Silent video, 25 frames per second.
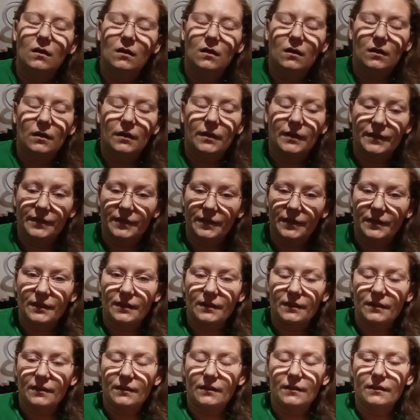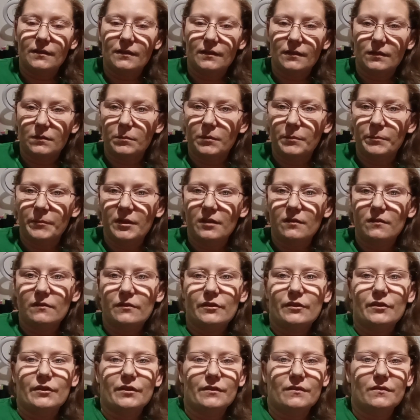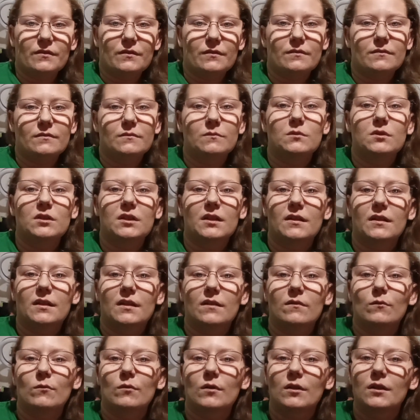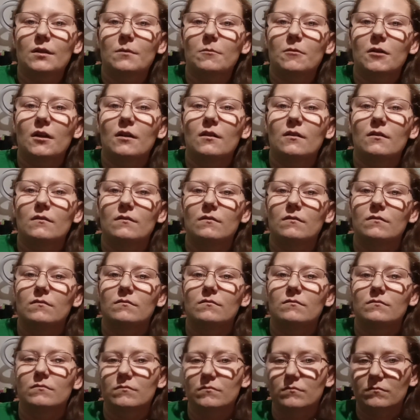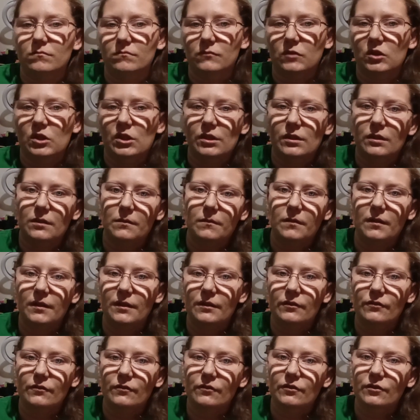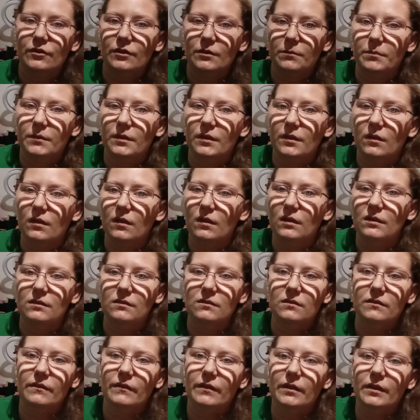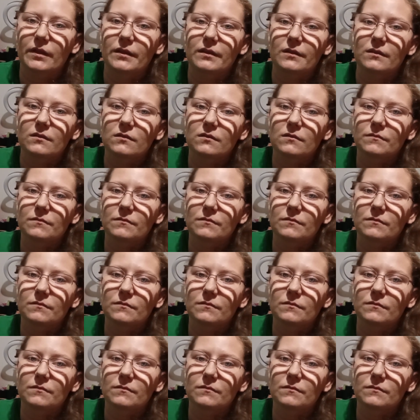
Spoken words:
And then it'll be mailed to you without having to worry about extra shipping costs and things.